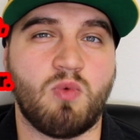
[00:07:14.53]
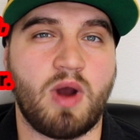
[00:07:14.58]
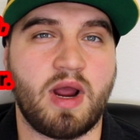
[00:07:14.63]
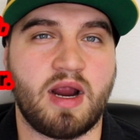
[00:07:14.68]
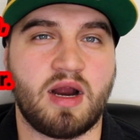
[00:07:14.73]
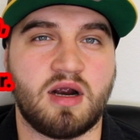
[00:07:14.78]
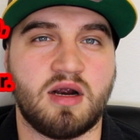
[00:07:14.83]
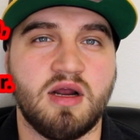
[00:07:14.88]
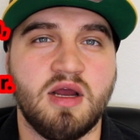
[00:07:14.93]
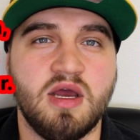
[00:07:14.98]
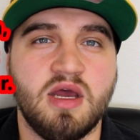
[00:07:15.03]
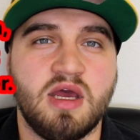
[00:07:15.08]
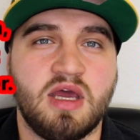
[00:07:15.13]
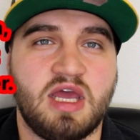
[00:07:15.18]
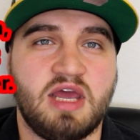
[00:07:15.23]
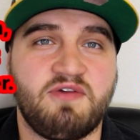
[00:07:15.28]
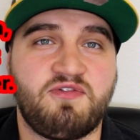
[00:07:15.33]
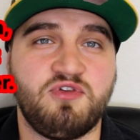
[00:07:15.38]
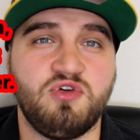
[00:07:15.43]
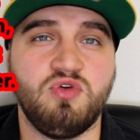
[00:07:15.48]
where
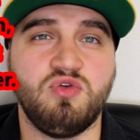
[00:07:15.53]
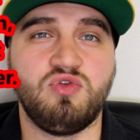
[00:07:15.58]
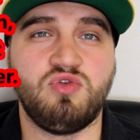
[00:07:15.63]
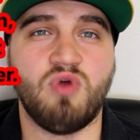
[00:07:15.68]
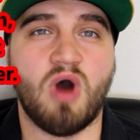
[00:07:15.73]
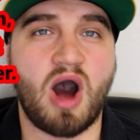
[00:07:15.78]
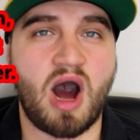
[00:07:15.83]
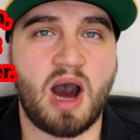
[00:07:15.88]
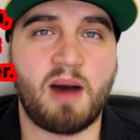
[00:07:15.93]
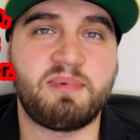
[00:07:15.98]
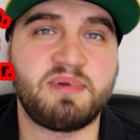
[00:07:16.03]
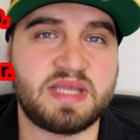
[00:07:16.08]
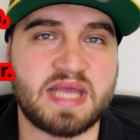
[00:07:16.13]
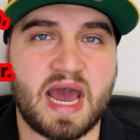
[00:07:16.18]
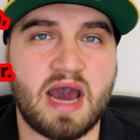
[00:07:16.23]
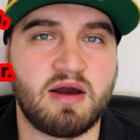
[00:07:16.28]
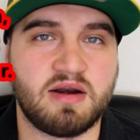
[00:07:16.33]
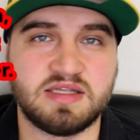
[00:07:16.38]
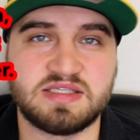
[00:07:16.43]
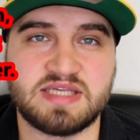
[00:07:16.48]
if you opt
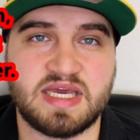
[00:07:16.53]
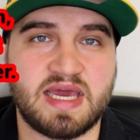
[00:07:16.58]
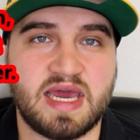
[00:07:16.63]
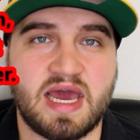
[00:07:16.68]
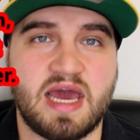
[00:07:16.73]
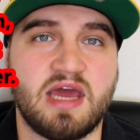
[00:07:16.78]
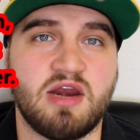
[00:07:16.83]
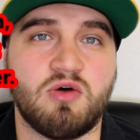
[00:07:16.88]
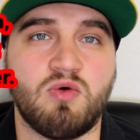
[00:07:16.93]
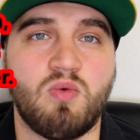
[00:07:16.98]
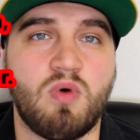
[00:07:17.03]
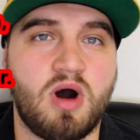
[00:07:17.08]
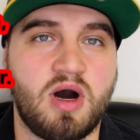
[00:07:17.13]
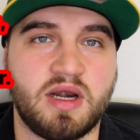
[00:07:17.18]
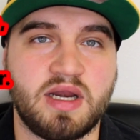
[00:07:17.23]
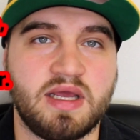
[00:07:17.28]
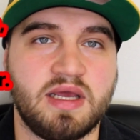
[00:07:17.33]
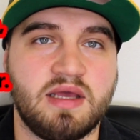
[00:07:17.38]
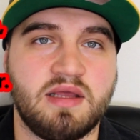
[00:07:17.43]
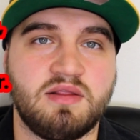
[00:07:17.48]
out and say, hey, I don't
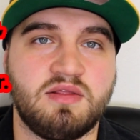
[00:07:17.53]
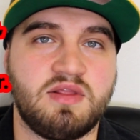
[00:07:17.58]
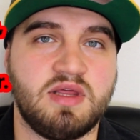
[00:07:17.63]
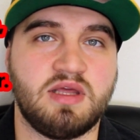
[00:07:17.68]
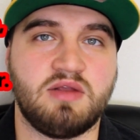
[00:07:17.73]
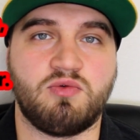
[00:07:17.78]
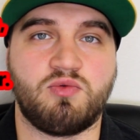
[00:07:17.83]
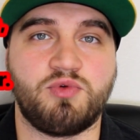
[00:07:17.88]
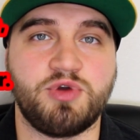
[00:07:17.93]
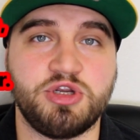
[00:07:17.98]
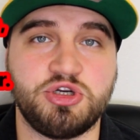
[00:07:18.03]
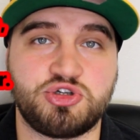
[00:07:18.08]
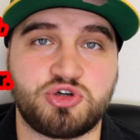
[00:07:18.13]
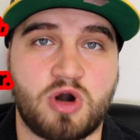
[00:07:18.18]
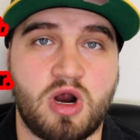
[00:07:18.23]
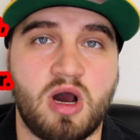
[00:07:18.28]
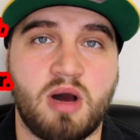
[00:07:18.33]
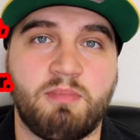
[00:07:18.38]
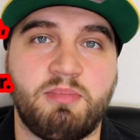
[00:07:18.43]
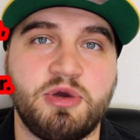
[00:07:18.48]
want it, then
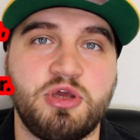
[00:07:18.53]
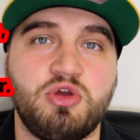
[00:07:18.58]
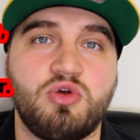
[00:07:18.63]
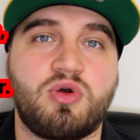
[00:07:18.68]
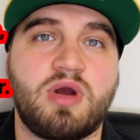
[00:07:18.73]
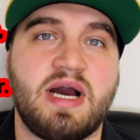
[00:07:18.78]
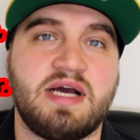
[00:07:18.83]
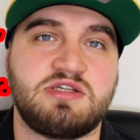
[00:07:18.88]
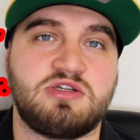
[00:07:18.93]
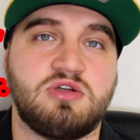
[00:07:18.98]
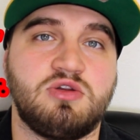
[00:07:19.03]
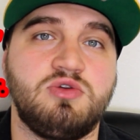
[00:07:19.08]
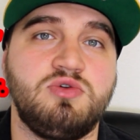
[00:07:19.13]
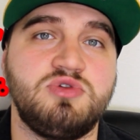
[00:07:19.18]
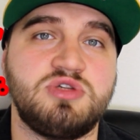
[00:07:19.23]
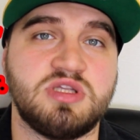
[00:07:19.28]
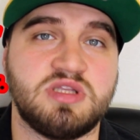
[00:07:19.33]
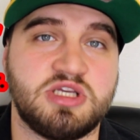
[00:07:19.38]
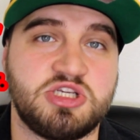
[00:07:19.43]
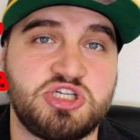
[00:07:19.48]
redraw it, but you guys are
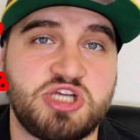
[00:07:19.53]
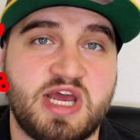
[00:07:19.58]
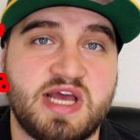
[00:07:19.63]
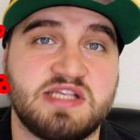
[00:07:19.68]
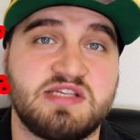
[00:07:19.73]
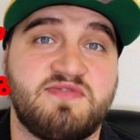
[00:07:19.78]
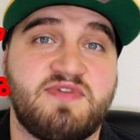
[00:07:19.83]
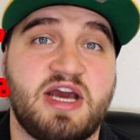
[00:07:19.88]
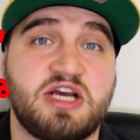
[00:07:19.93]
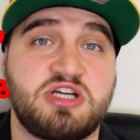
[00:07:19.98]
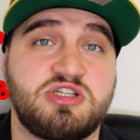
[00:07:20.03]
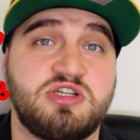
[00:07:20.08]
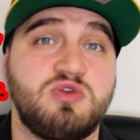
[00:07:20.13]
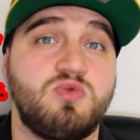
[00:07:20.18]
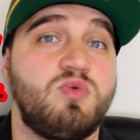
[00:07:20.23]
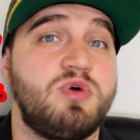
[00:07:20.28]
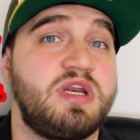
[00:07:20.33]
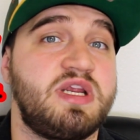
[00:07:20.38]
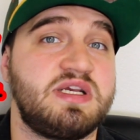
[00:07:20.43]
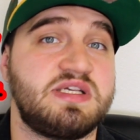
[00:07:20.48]
losing the chance of actually
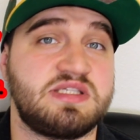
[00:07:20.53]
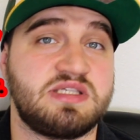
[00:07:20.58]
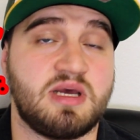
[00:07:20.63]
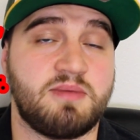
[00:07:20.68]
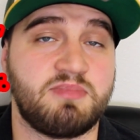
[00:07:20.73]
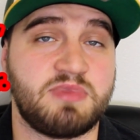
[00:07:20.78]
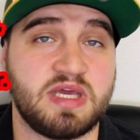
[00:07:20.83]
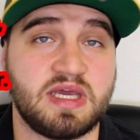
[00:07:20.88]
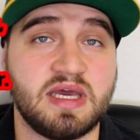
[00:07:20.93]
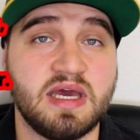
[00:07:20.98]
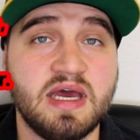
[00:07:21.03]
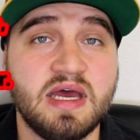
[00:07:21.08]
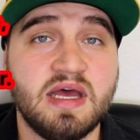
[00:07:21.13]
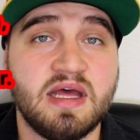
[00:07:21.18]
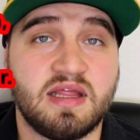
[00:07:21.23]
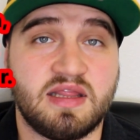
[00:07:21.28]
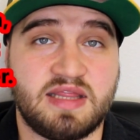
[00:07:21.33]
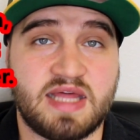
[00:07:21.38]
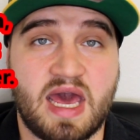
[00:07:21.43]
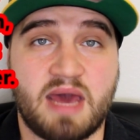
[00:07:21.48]
winning something
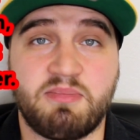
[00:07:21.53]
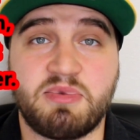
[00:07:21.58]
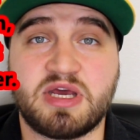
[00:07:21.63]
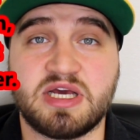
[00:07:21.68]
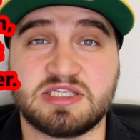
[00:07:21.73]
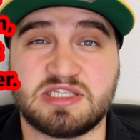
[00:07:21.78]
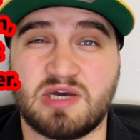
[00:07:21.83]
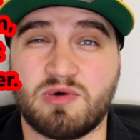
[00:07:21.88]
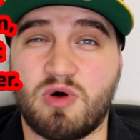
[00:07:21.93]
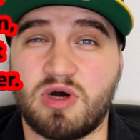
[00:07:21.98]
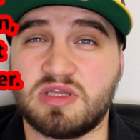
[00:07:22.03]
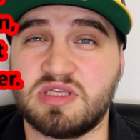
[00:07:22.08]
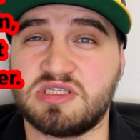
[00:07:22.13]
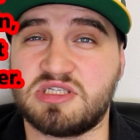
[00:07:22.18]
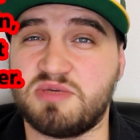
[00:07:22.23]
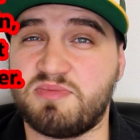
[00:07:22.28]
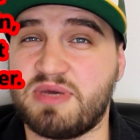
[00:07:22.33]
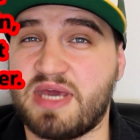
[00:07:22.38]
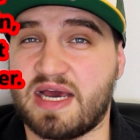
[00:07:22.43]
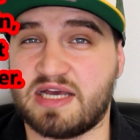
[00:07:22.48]
because I want
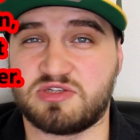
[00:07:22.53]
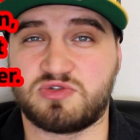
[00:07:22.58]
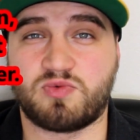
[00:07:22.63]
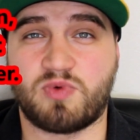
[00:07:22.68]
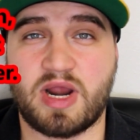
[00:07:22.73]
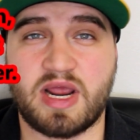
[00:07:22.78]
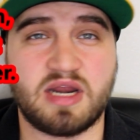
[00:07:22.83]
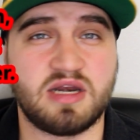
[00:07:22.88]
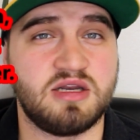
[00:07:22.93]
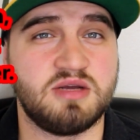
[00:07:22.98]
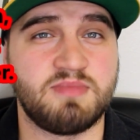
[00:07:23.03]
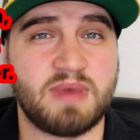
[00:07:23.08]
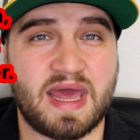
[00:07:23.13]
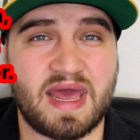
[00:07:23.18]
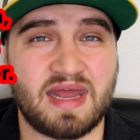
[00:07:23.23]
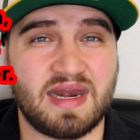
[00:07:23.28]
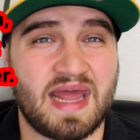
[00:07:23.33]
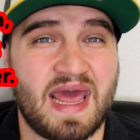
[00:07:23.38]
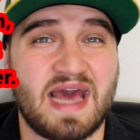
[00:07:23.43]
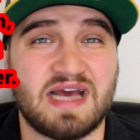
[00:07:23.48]
this to be as random
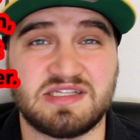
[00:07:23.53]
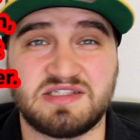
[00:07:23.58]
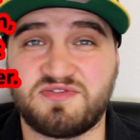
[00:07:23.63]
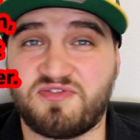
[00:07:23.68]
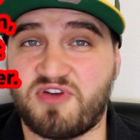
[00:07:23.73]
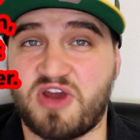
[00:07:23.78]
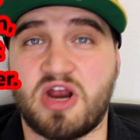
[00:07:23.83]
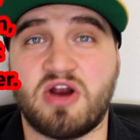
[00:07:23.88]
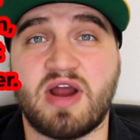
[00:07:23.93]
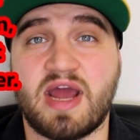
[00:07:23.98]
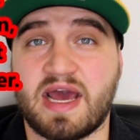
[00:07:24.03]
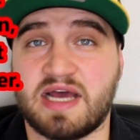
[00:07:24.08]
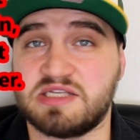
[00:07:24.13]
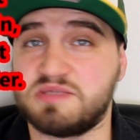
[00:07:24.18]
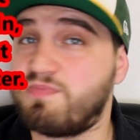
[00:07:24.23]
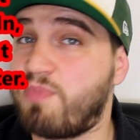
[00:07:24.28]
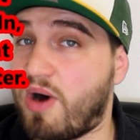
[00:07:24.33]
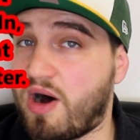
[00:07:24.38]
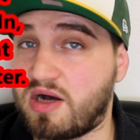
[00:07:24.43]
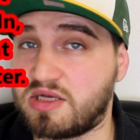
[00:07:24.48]
and as fair
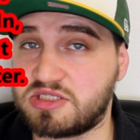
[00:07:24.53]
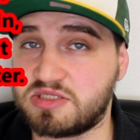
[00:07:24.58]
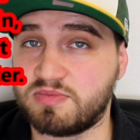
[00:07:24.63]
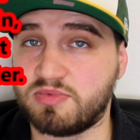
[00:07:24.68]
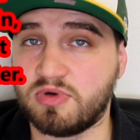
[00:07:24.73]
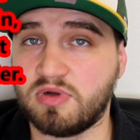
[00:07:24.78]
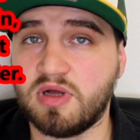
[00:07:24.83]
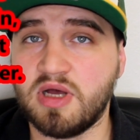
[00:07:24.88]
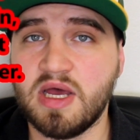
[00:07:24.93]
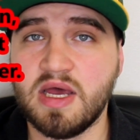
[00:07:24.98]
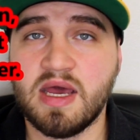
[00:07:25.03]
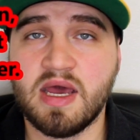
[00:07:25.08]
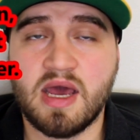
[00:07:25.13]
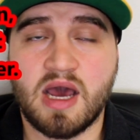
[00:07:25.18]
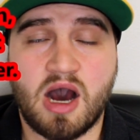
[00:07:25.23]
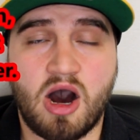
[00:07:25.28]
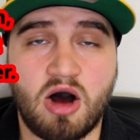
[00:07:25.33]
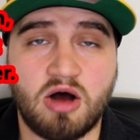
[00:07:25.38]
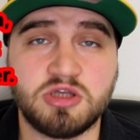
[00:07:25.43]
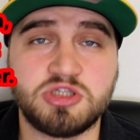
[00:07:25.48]
as possible.
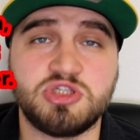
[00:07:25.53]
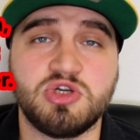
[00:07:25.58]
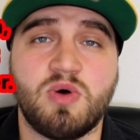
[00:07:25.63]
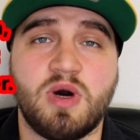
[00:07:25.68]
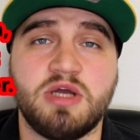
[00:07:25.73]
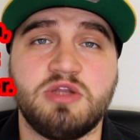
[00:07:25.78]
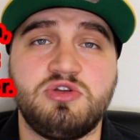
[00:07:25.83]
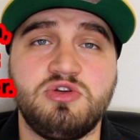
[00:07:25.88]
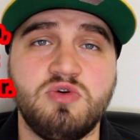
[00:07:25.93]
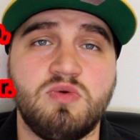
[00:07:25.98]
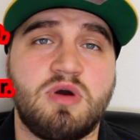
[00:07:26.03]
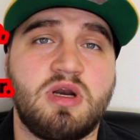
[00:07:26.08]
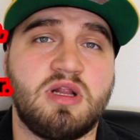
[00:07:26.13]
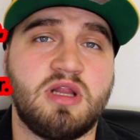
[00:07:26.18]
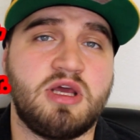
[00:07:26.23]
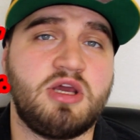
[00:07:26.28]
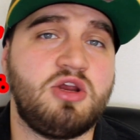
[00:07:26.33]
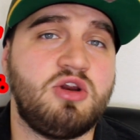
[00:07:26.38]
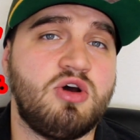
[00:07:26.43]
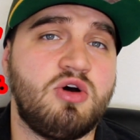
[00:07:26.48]
Also, I do want to
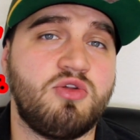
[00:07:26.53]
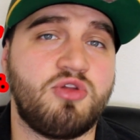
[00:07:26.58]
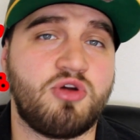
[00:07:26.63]
let you know